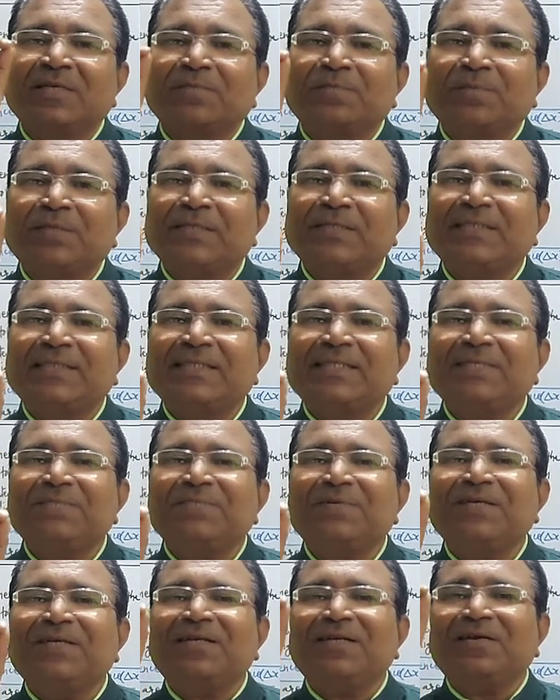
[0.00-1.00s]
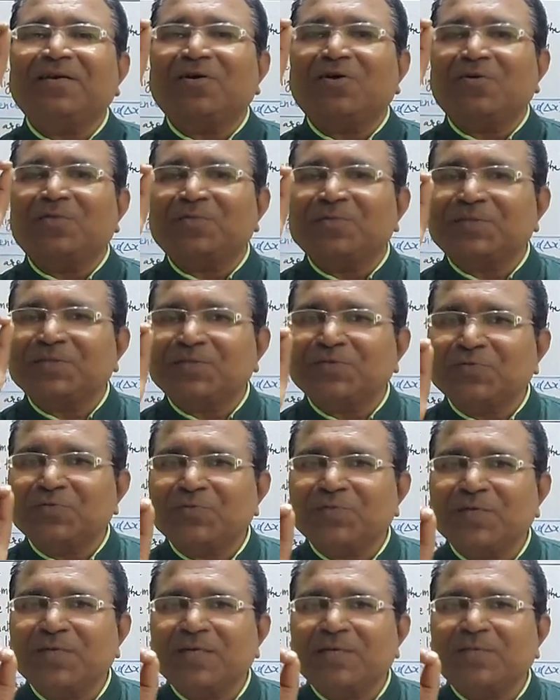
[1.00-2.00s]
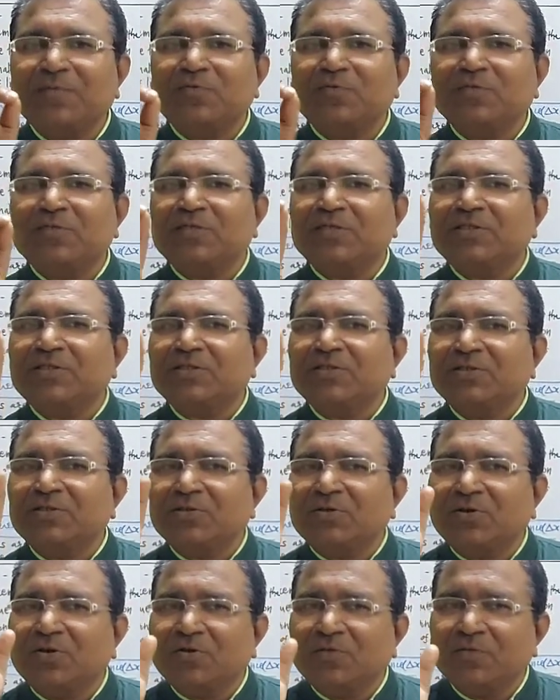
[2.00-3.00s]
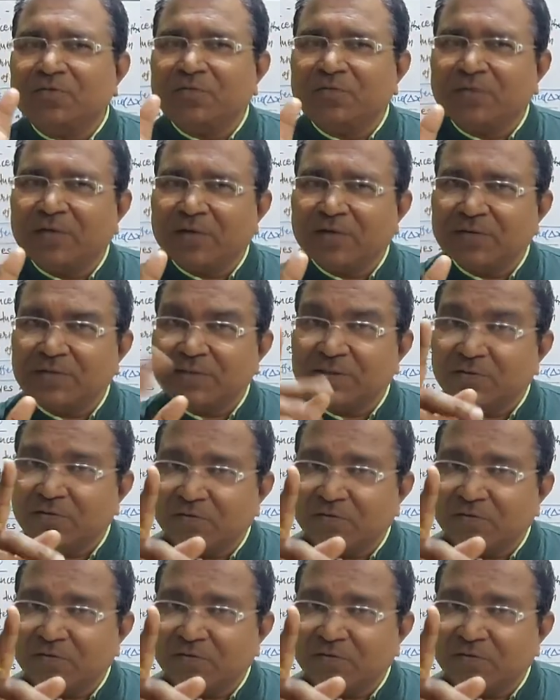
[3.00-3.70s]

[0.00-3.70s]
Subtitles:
principle of superposition of waves.